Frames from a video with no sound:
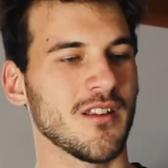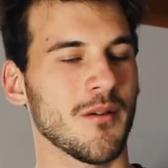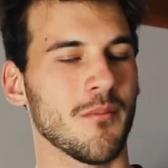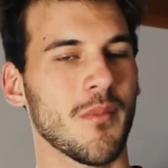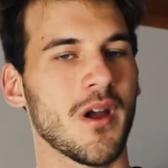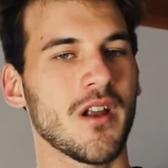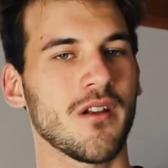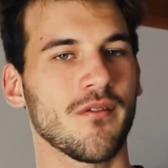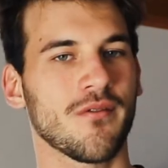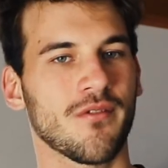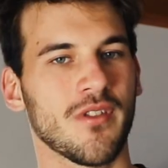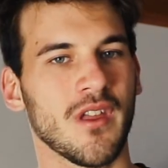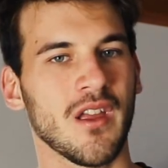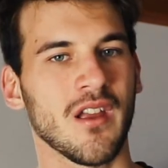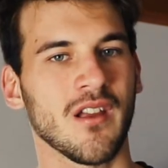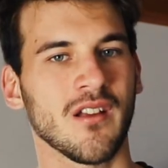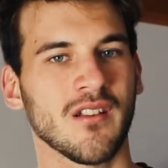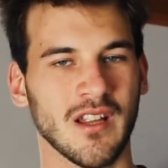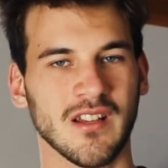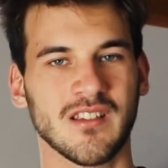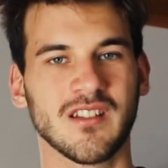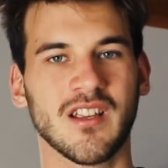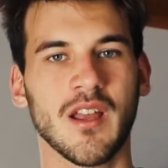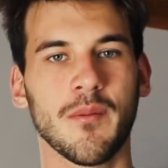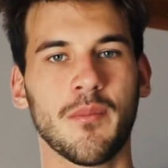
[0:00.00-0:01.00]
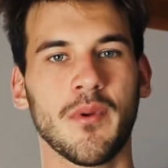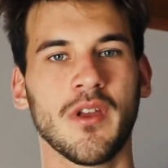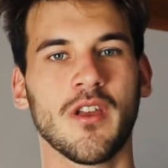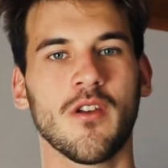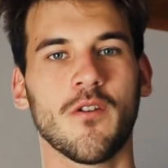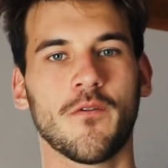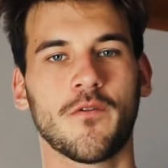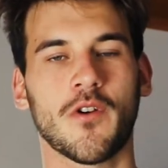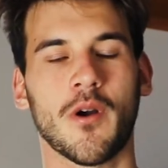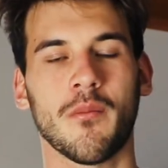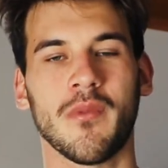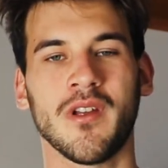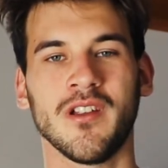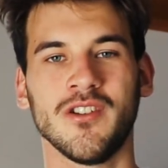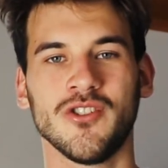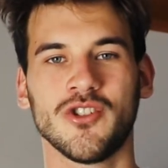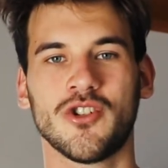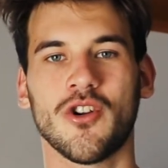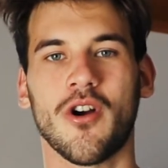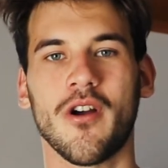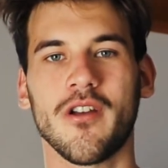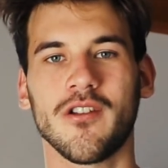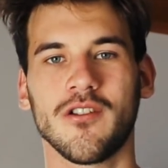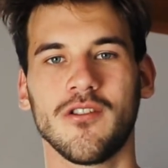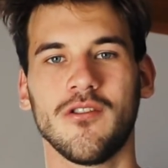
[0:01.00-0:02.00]
The main thing that's keeping you from
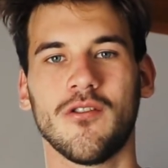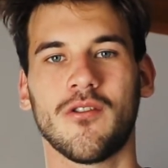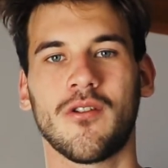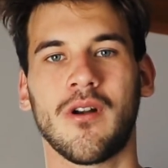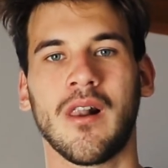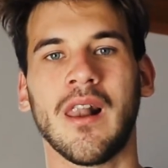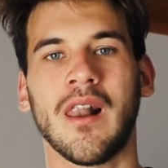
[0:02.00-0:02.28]
enjoying your